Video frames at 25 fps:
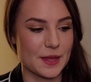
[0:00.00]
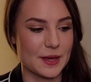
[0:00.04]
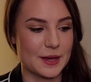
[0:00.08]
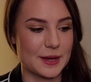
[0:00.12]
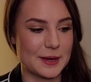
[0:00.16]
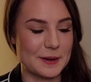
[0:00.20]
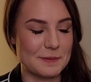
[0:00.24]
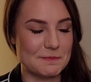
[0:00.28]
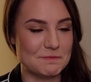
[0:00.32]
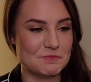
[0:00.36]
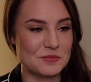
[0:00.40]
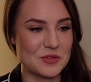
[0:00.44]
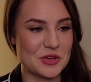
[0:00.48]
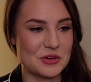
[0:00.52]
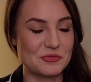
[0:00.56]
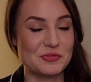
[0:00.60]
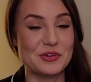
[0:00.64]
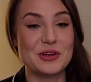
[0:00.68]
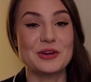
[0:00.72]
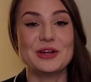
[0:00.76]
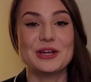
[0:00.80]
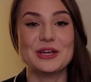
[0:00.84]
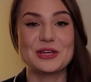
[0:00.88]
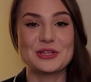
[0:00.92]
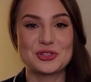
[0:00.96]
A
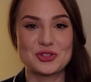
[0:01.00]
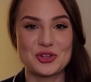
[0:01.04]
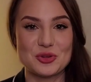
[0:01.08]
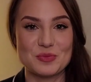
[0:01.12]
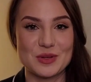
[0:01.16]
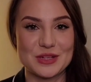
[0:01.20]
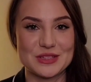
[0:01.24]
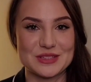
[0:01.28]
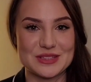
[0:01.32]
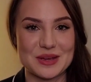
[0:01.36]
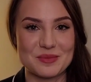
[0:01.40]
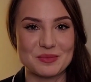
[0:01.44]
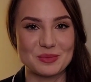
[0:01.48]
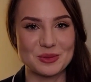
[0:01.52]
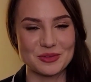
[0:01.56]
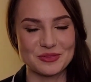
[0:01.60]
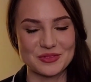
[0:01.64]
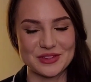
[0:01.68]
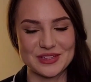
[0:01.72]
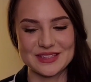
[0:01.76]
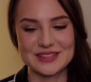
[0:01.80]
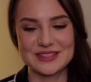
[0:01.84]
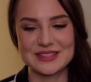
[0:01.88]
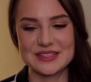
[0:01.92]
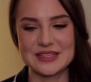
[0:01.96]
very extreme example
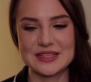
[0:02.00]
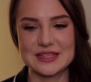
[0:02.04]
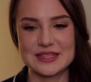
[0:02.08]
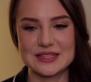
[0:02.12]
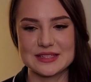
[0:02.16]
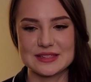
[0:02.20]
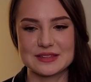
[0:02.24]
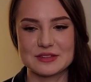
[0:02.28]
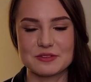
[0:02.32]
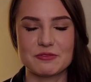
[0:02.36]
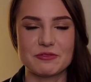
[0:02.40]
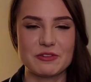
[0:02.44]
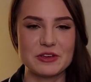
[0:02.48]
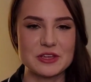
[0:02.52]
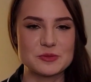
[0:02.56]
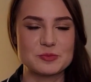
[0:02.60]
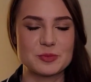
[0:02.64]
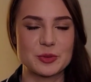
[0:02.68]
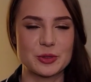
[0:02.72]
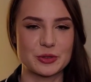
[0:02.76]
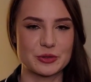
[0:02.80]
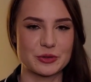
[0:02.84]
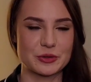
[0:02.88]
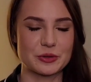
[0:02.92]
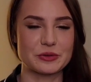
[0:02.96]
of this is the
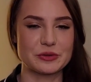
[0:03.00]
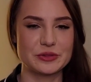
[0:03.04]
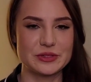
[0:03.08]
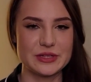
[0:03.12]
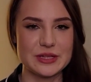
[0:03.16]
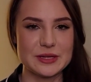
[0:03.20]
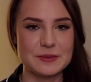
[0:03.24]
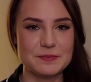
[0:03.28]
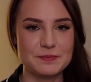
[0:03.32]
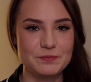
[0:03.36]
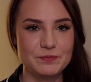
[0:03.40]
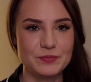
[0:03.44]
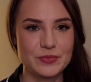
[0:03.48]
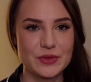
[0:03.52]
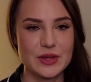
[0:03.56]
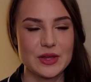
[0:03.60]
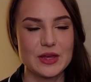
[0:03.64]
Facebook growth team.